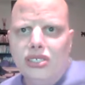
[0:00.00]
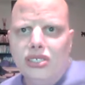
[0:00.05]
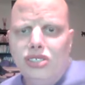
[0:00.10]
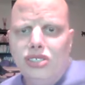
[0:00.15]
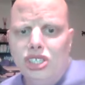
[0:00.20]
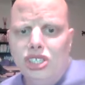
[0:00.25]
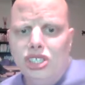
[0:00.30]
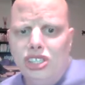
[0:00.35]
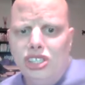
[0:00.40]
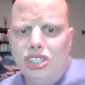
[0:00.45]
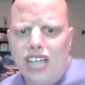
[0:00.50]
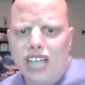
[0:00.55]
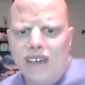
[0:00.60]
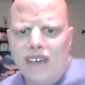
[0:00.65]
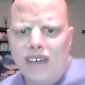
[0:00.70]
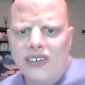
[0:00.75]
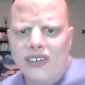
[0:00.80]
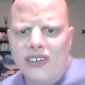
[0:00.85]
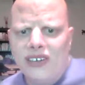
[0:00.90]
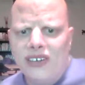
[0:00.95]
new
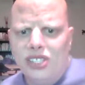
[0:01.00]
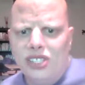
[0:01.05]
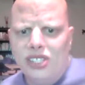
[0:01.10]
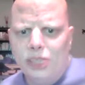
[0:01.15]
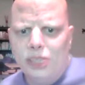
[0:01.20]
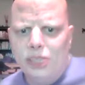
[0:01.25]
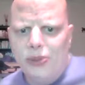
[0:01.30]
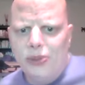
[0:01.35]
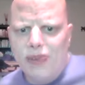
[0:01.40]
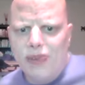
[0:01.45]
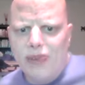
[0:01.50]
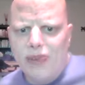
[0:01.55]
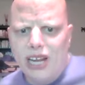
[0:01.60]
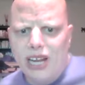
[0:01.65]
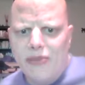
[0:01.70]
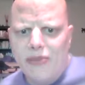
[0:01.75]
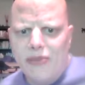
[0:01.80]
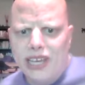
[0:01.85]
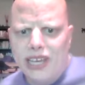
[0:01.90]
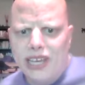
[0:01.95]
level Super
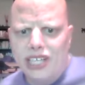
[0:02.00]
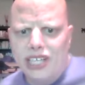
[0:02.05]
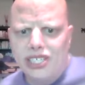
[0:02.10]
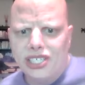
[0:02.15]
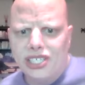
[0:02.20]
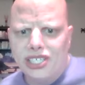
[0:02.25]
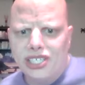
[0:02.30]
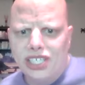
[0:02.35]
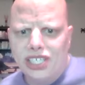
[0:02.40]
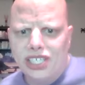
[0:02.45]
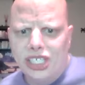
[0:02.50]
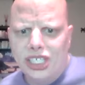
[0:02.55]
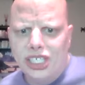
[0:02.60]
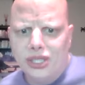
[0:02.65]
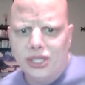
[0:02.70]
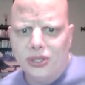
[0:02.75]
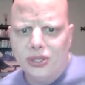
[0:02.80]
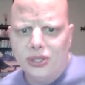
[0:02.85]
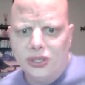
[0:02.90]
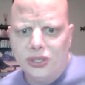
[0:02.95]
Mario Maker
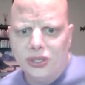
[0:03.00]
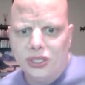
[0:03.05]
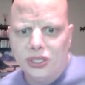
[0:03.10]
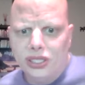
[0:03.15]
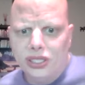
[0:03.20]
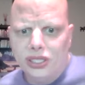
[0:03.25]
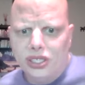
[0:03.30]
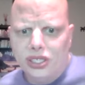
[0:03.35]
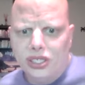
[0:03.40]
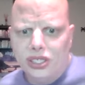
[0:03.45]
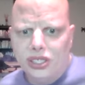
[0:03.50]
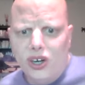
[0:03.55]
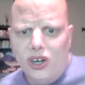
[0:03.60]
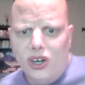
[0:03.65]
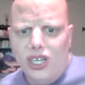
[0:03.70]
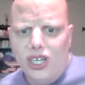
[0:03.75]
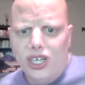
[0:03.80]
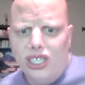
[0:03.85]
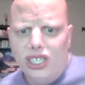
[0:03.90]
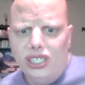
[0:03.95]
2
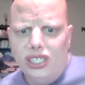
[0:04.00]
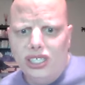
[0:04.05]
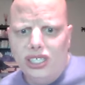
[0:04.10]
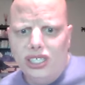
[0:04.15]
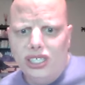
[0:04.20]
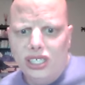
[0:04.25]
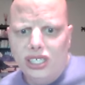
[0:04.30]
or